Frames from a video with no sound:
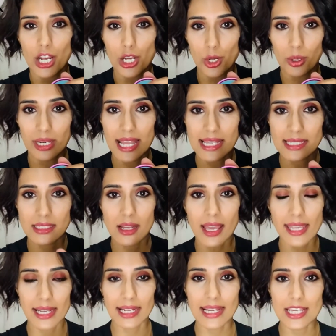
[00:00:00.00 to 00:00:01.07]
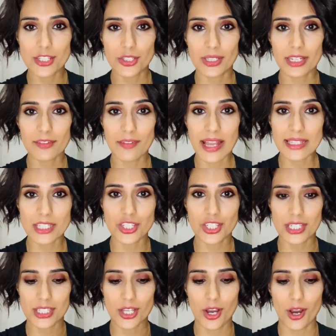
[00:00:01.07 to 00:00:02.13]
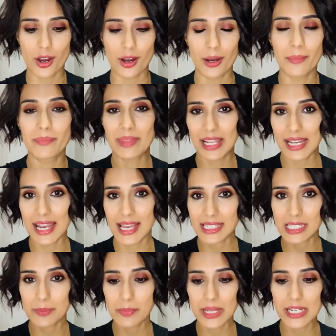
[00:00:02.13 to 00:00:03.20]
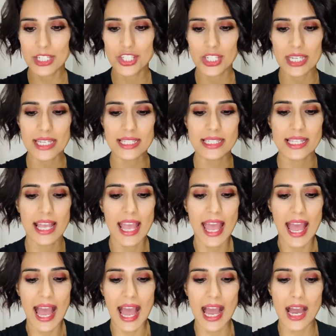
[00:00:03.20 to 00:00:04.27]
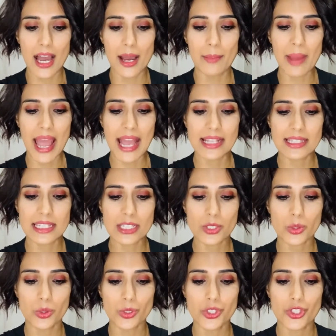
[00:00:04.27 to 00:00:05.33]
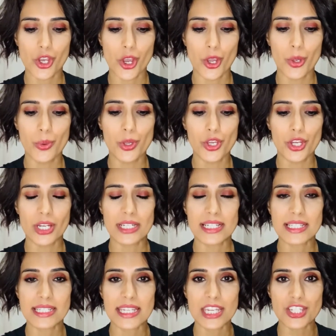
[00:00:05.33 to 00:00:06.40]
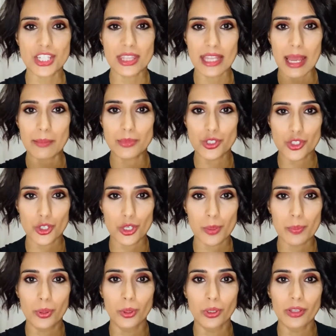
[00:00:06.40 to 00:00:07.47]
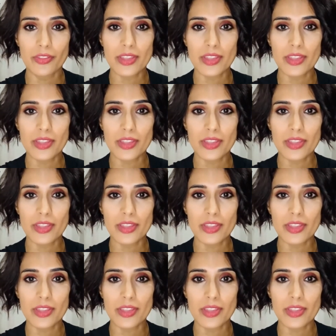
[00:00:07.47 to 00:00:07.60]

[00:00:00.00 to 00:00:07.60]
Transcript: a lot less likely. So the advantages are less spillages, and it's also good at teaching them to pull